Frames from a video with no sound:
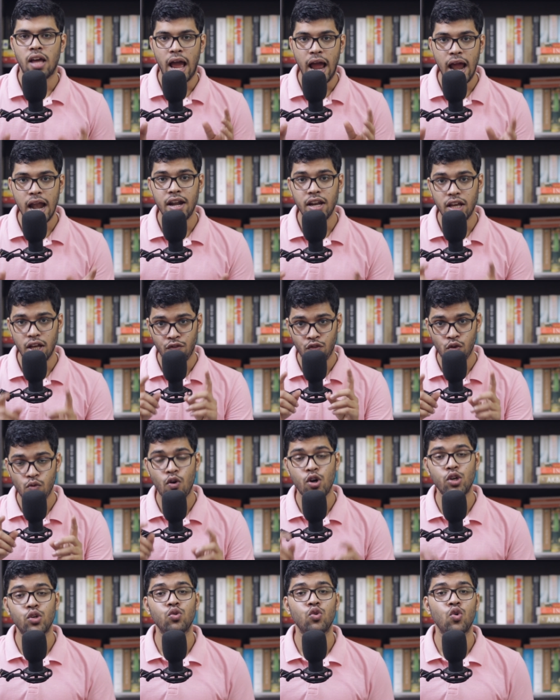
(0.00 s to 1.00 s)
And if
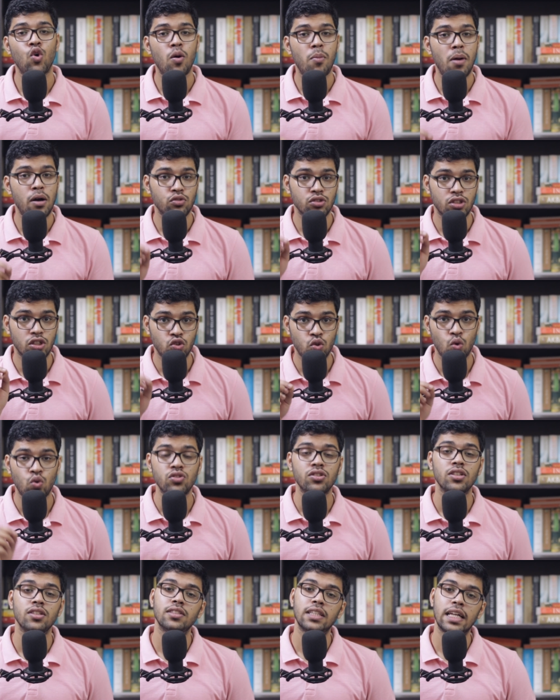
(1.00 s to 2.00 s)
you want to know about the
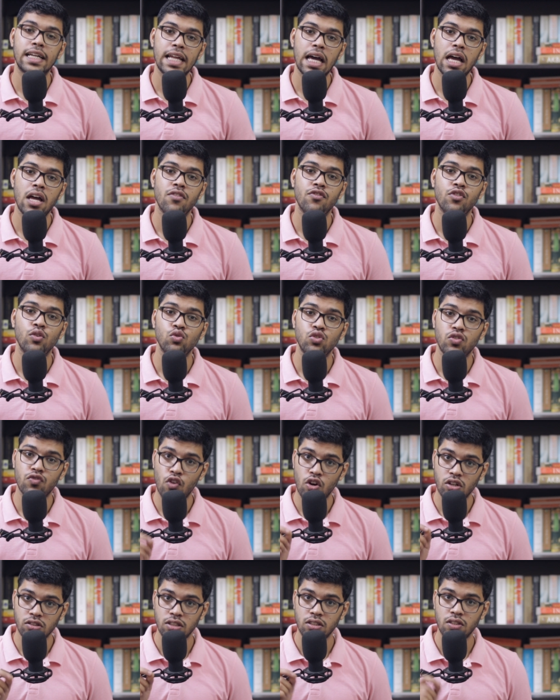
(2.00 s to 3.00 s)
sources that I have used
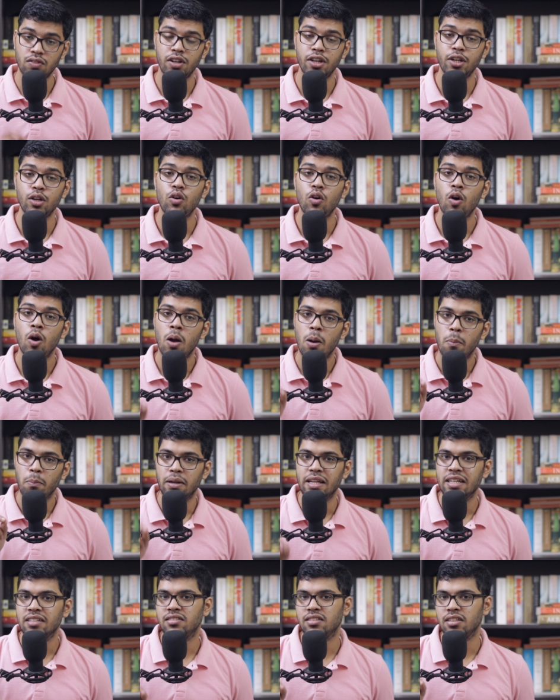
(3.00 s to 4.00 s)
for this video,
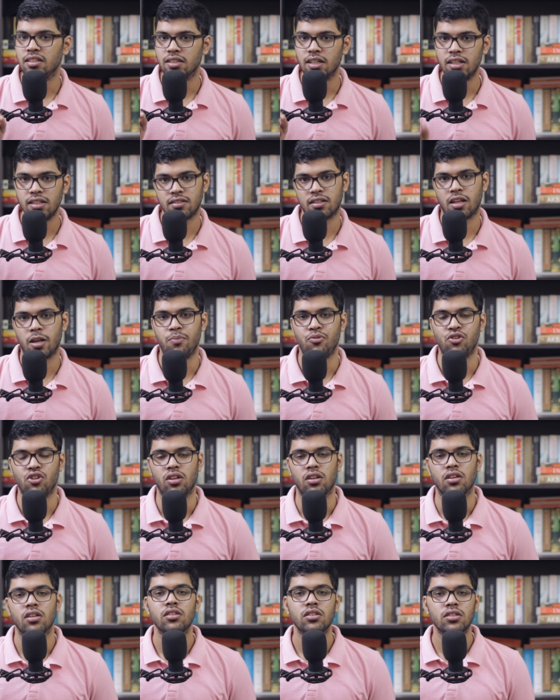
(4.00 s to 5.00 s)
please see the
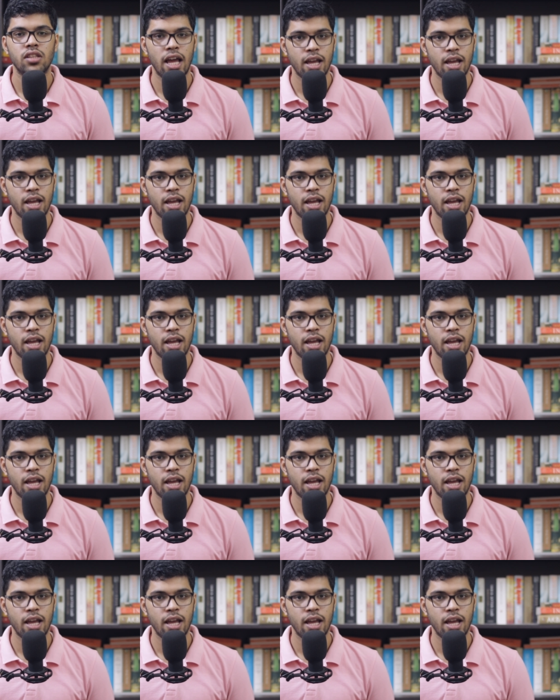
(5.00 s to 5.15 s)
description.